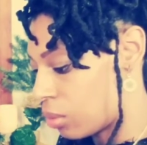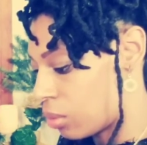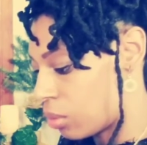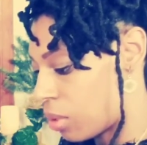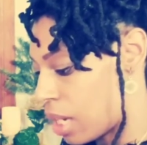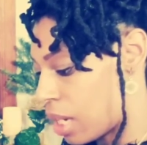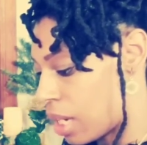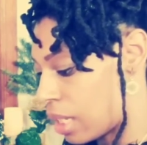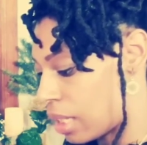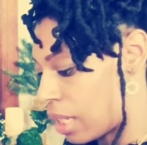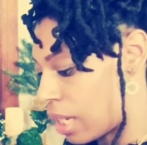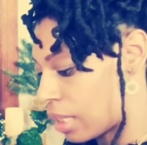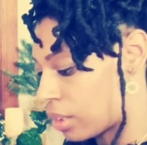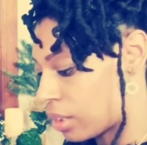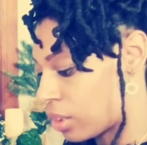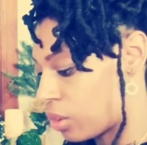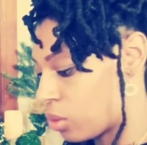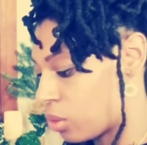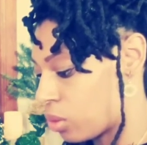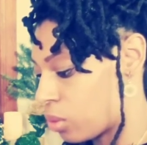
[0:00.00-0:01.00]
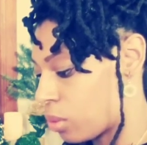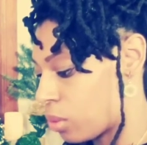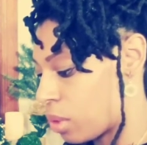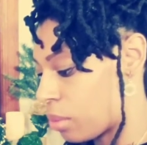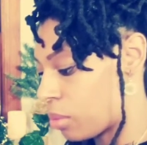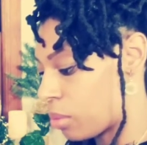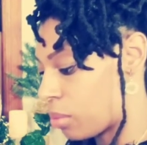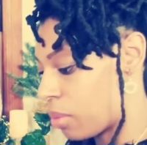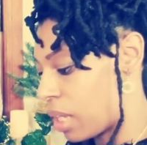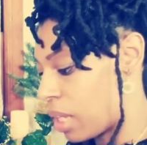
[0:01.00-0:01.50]
is why I like to use a
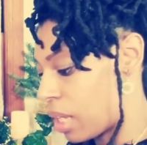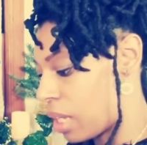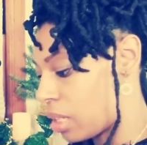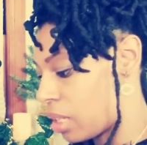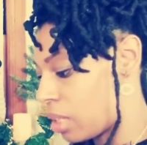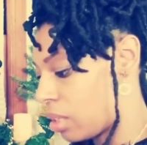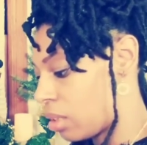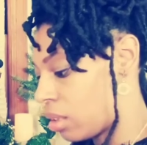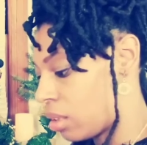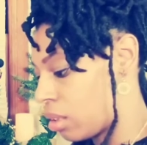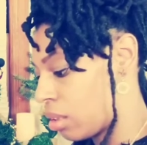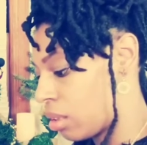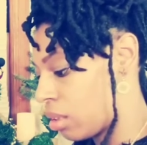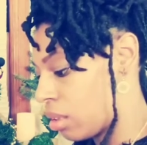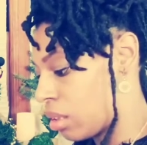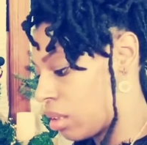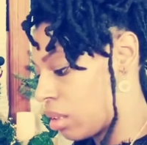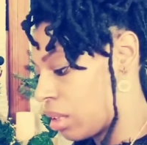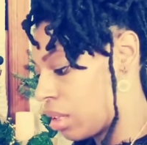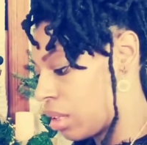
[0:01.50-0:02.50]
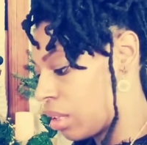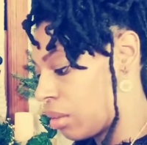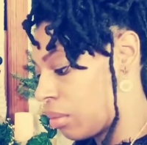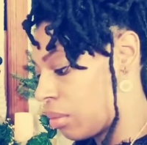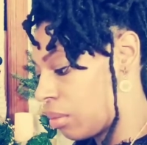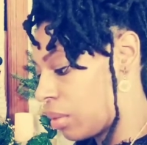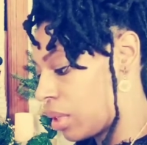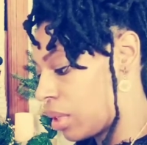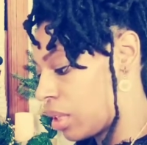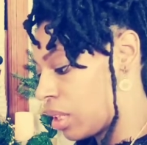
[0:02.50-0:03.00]
rubber band,
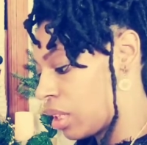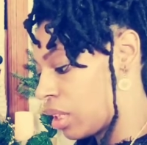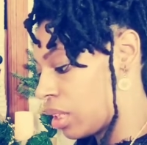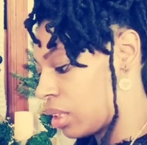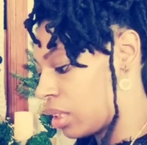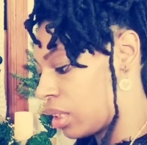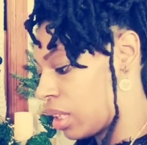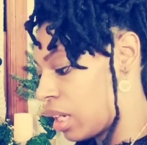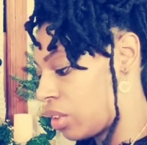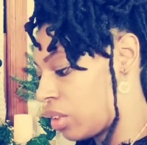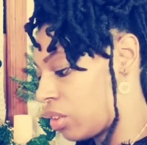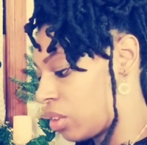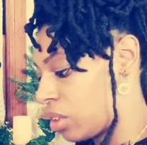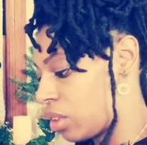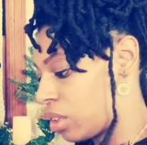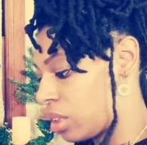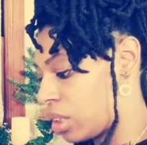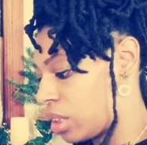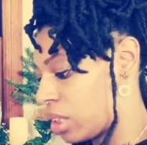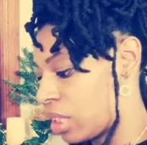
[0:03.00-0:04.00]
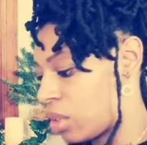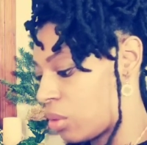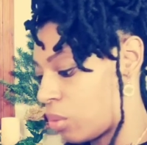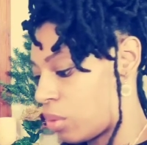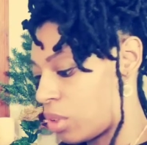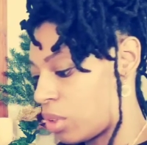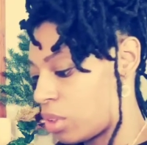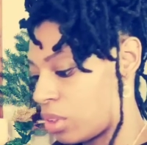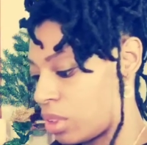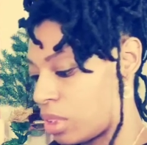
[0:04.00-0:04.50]
because as you can see,
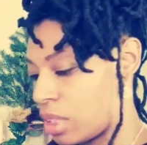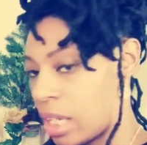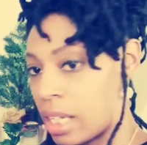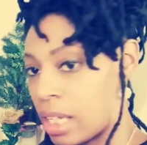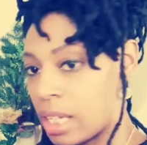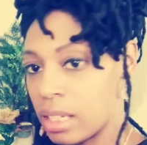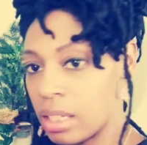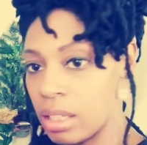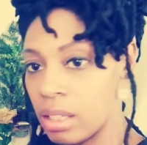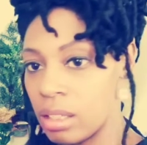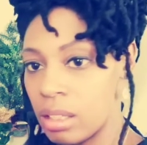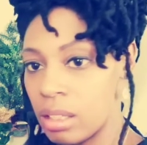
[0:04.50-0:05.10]
once you take